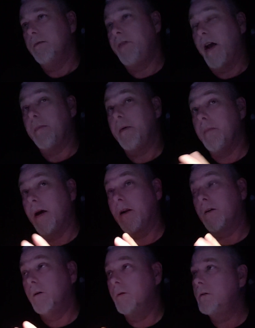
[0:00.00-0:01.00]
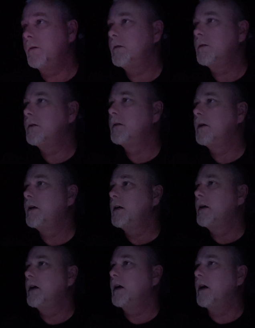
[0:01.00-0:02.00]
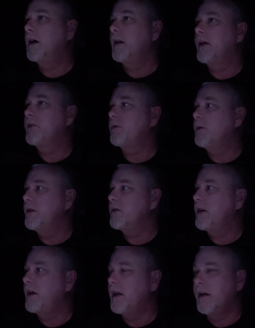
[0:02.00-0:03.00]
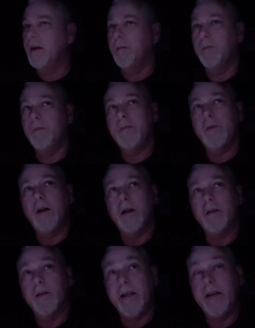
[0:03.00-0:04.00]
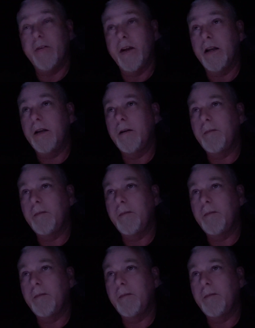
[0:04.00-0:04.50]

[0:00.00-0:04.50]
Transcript: family medical. That's the reason he ended up leaving.